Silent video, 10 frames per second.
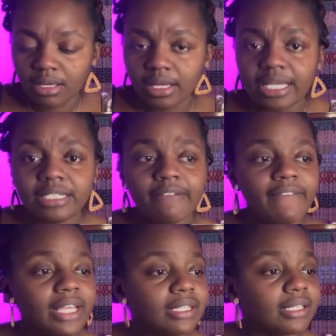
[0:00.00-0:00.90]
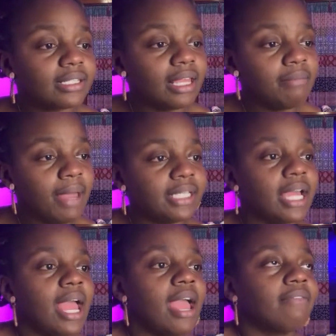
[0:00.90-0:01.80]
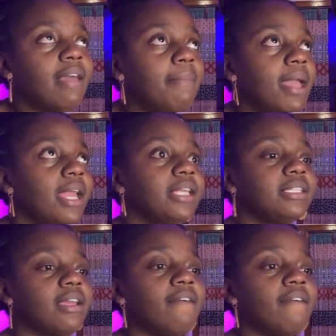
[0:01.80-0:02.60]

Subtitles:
Is the faceless theme page I have. That page,